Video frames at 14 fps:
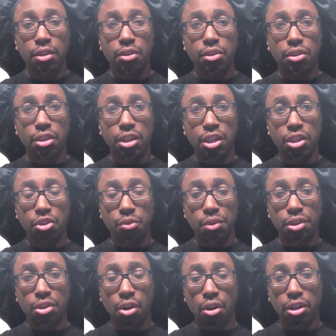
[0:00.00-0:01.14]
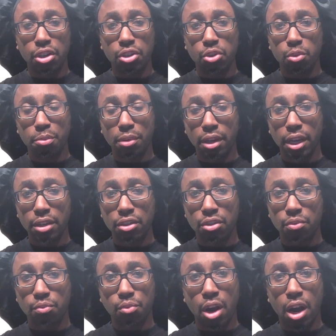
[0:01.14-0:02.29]
to see Judi talking to
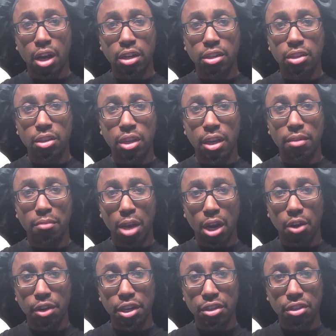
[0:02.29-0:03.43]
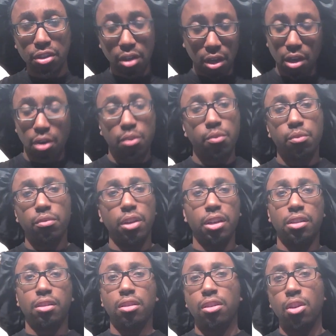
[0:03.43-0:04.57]
plants, rocks, and berries.
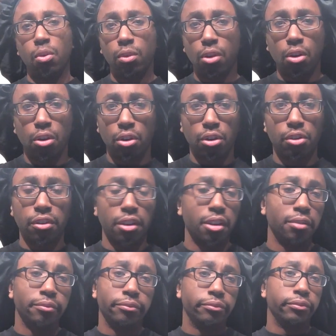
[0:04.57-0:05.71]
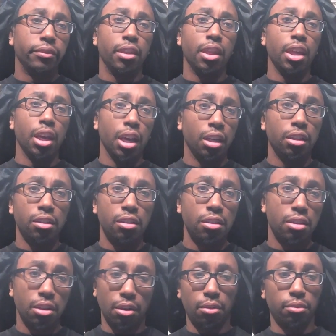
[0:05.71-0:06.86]
It's no longer a thing,
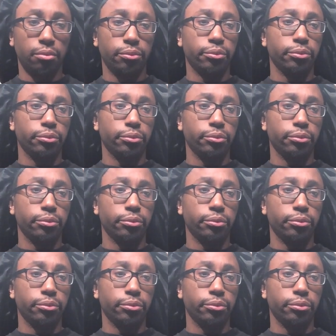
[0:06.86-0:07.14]
so.